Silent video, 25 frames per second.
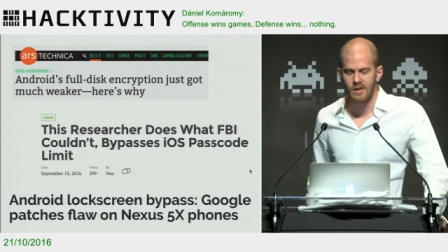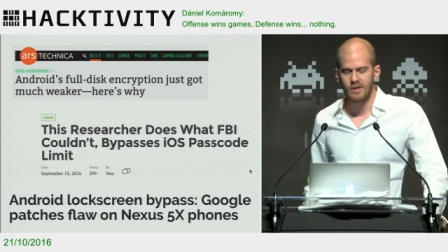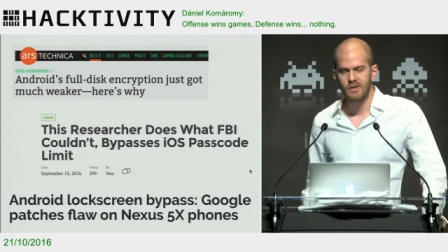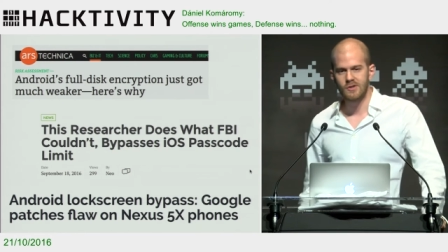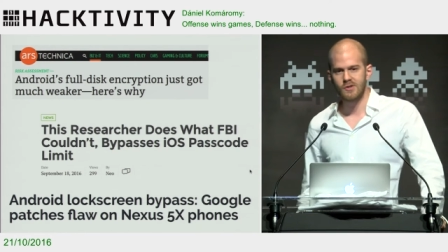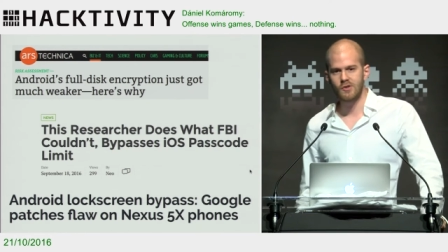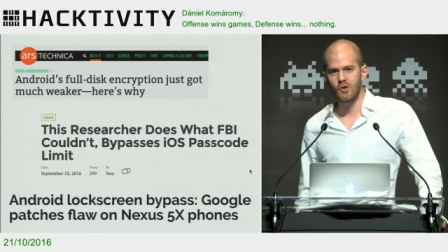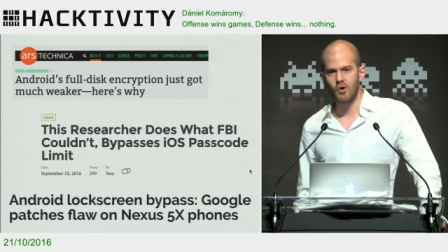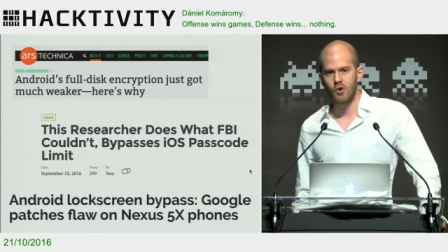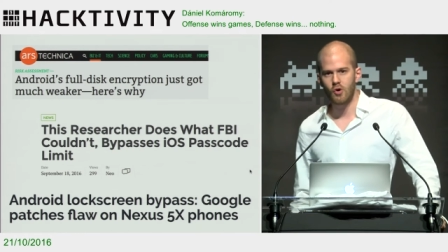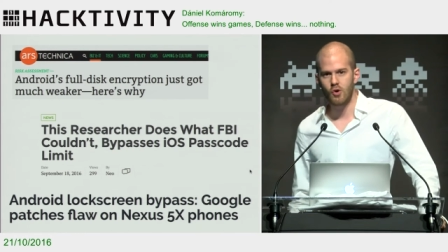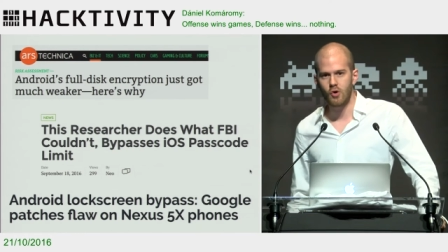
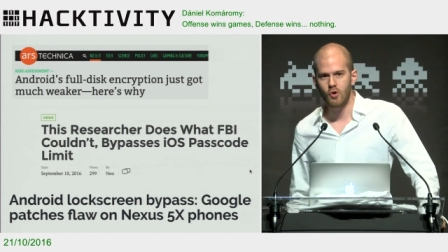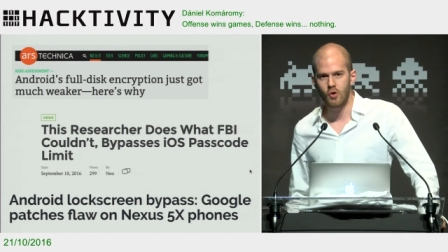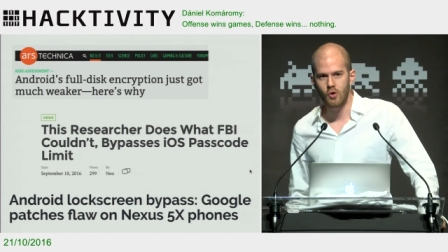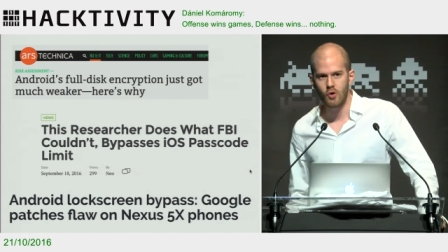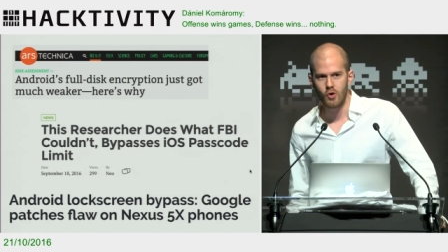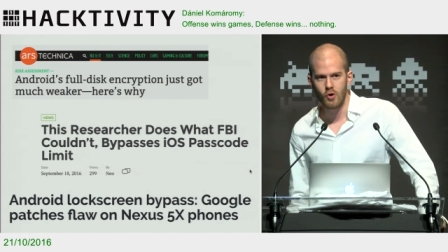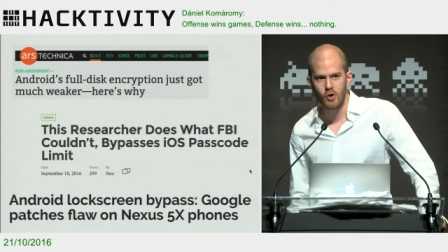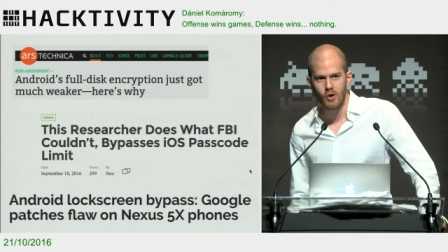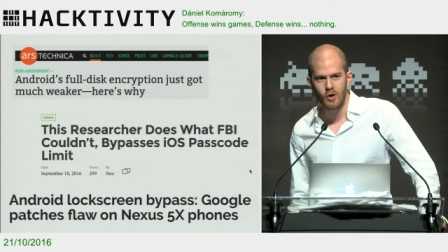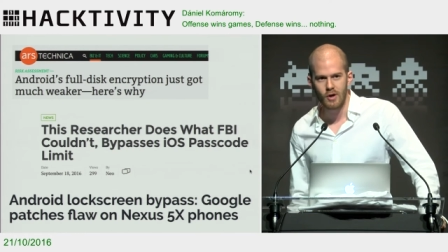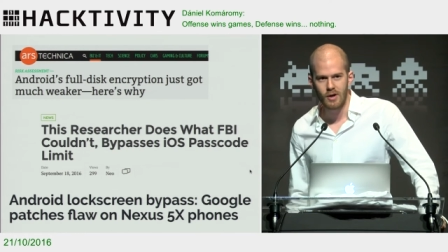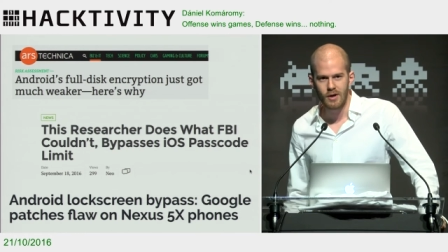
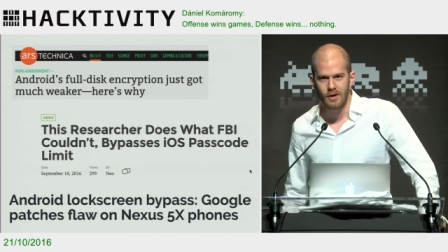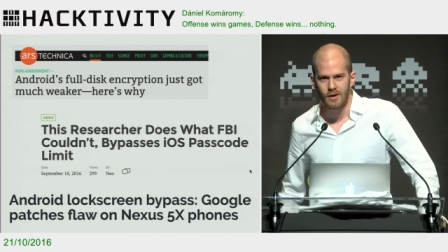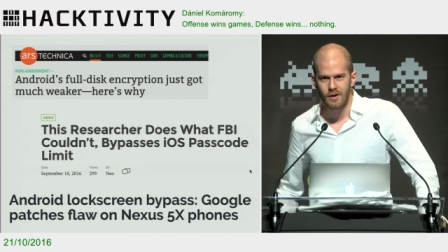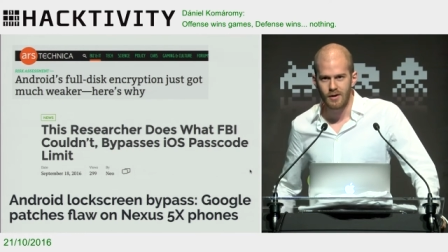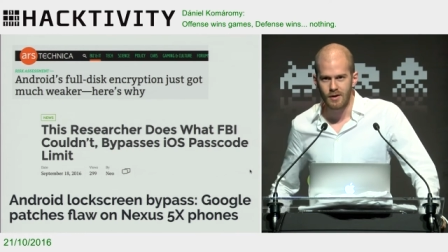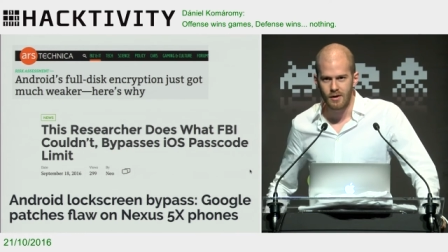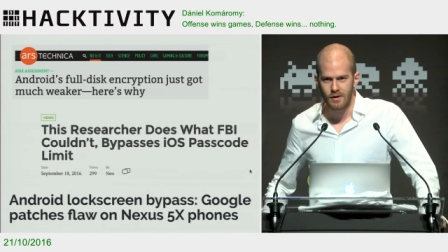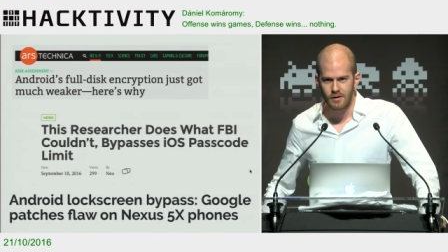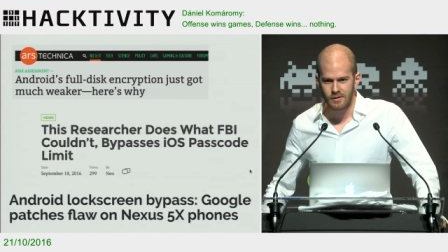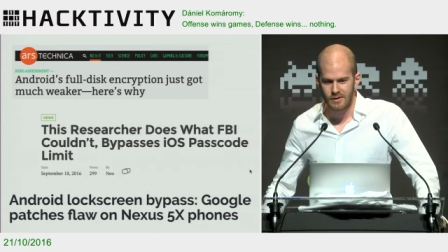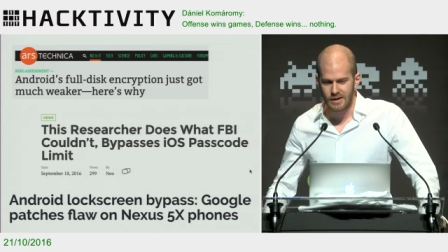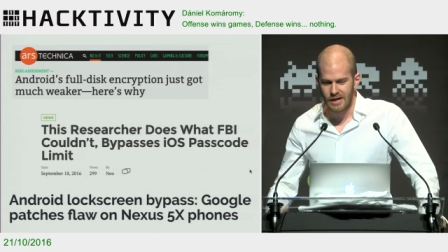So
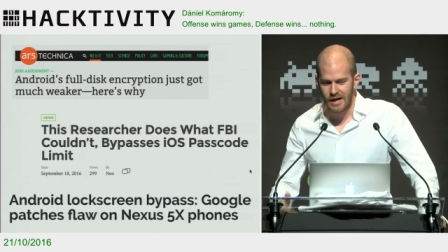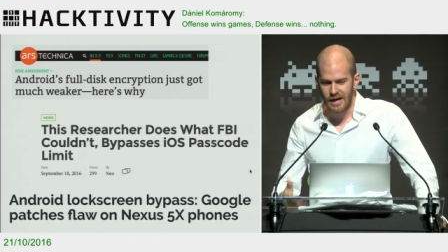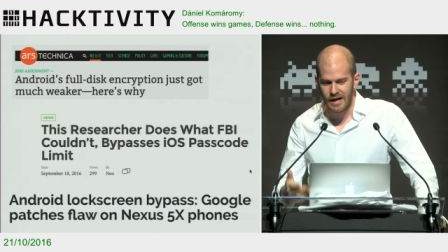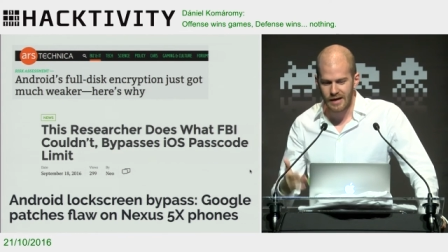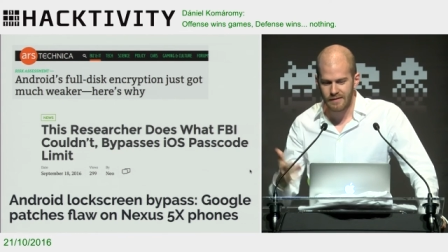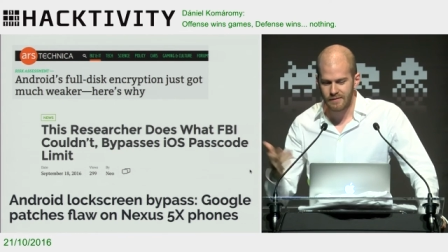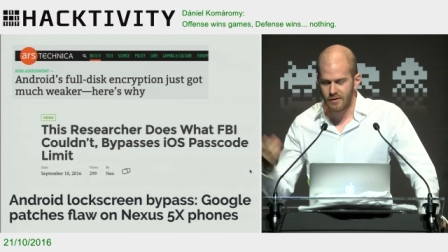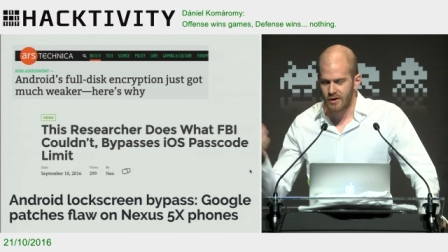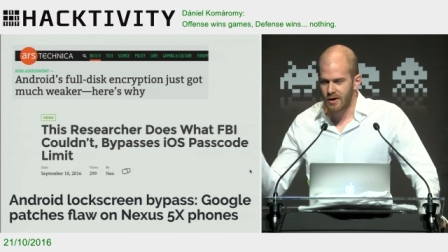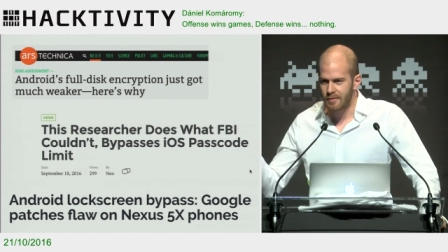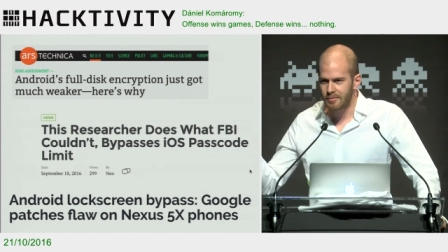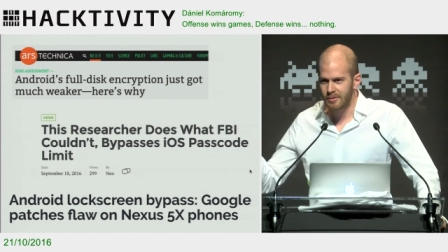I
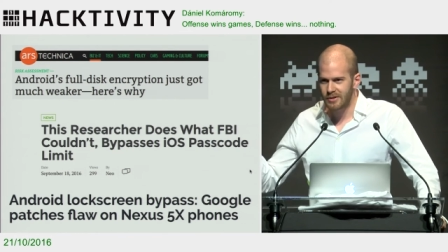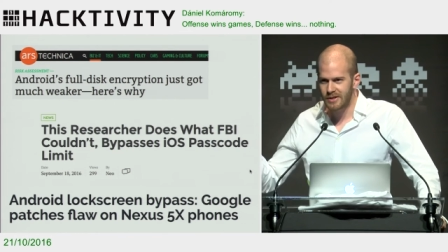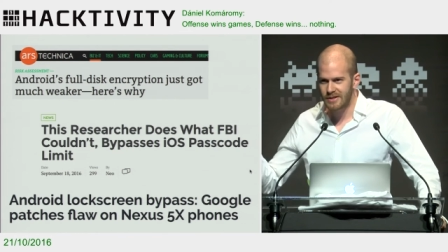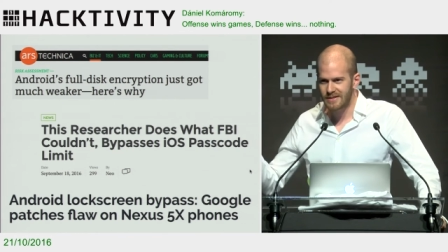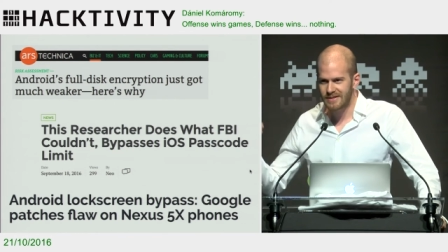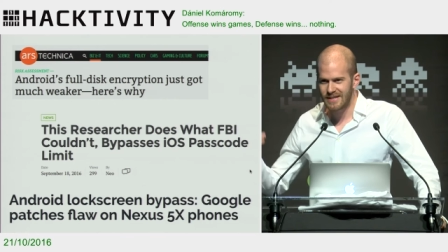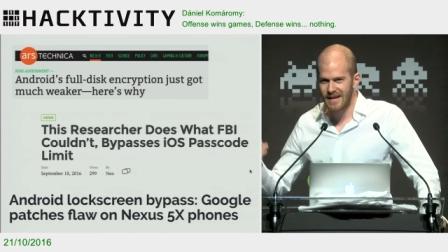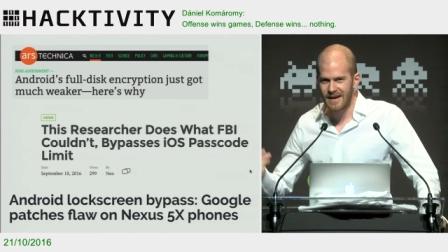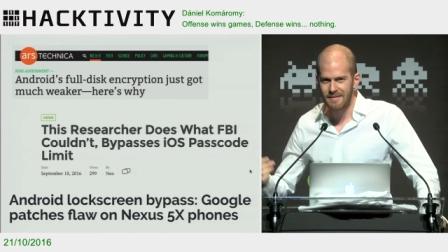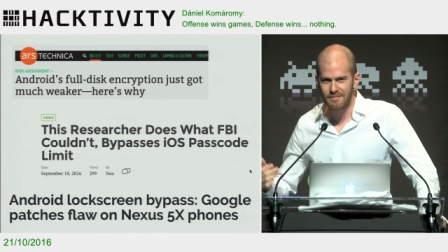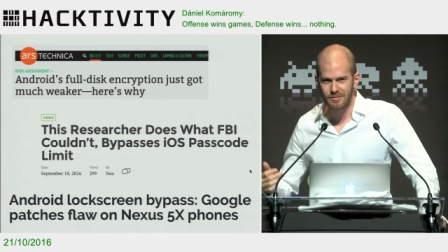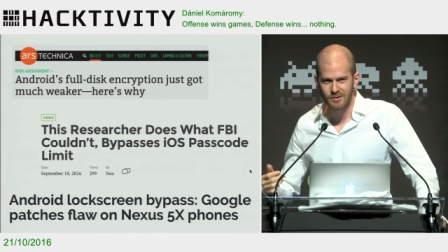have a couple
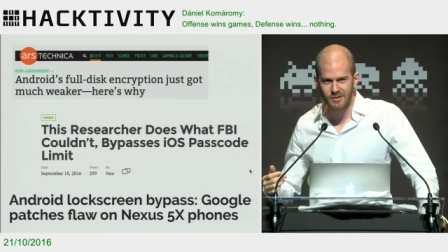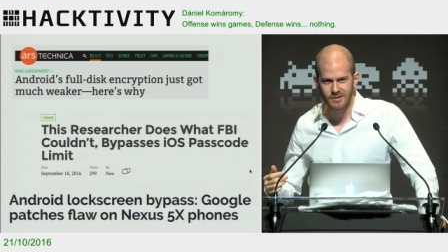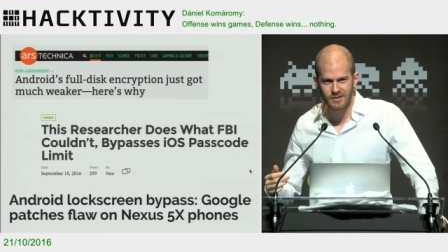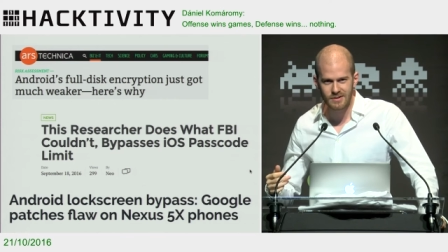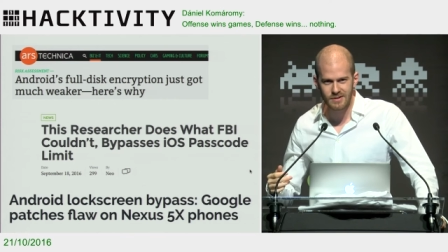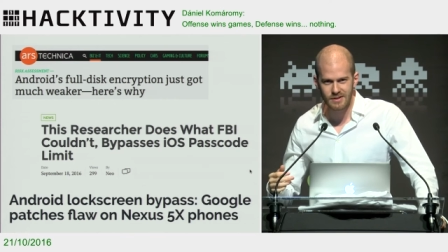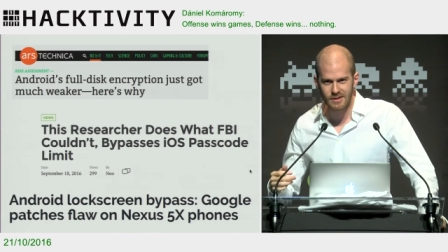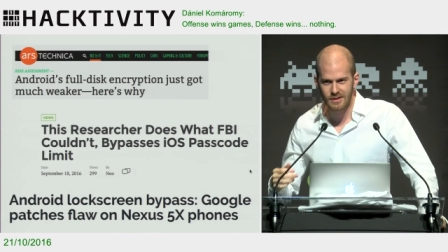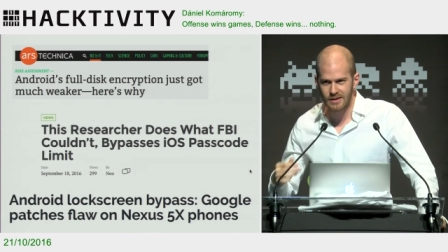examples